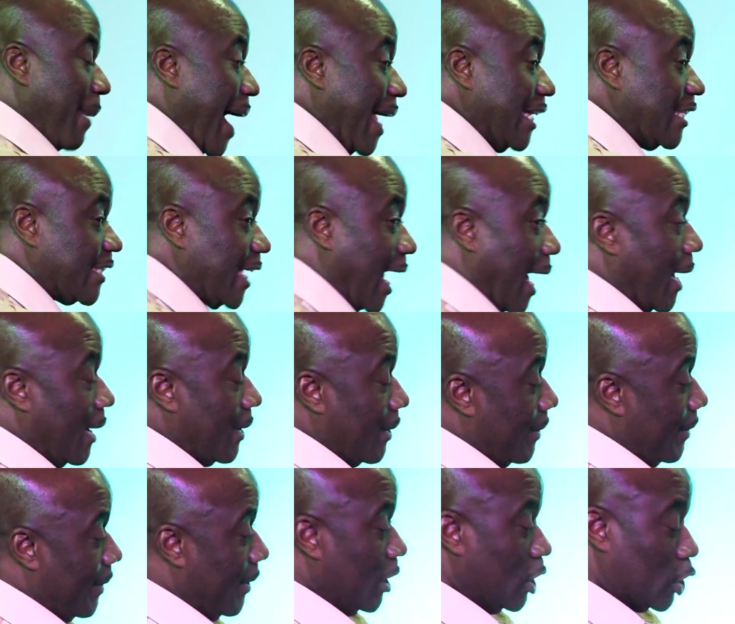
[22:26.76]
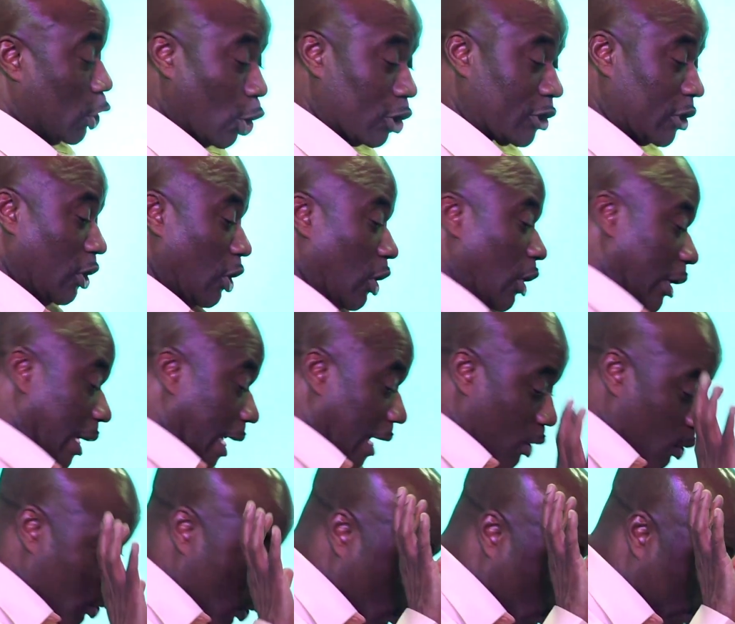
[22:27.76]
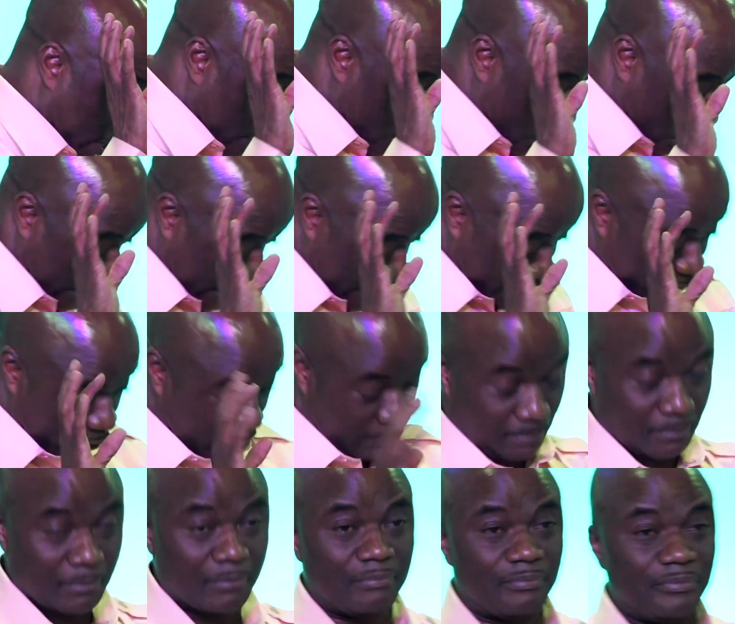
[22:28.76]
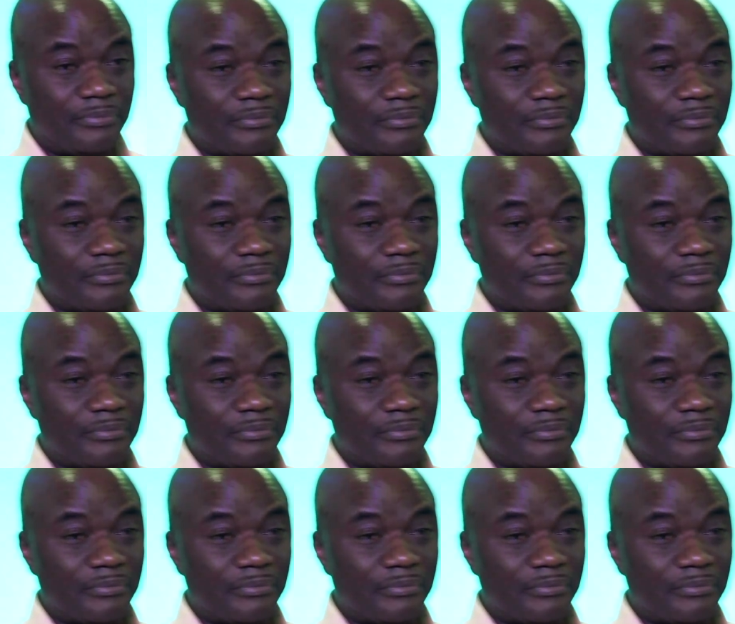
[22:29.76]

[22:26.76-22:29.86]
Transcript: My son, he jokes a lot. I don't know where he got it from.